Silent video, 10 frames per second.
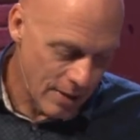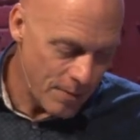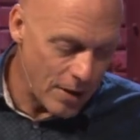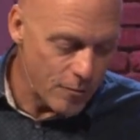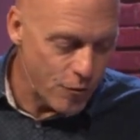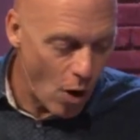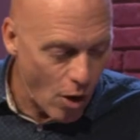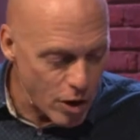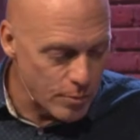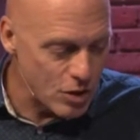and
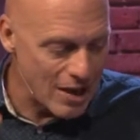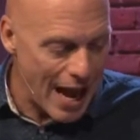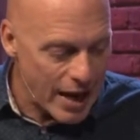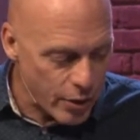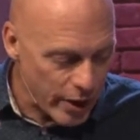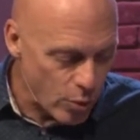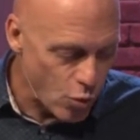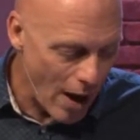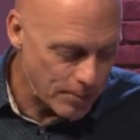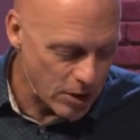volumes and anger
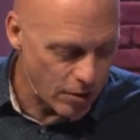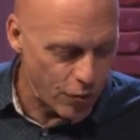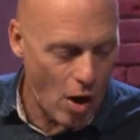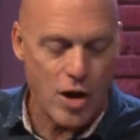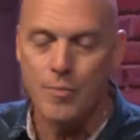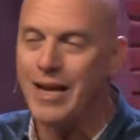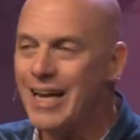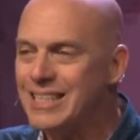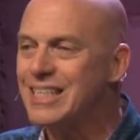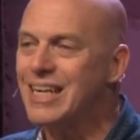erupt and the volume
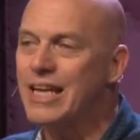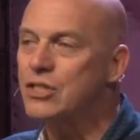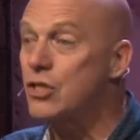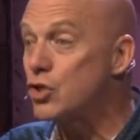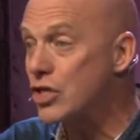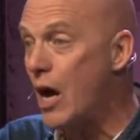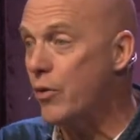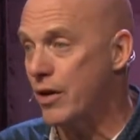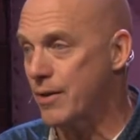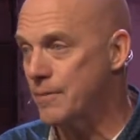escalates to
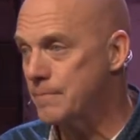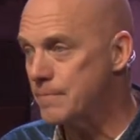shouting.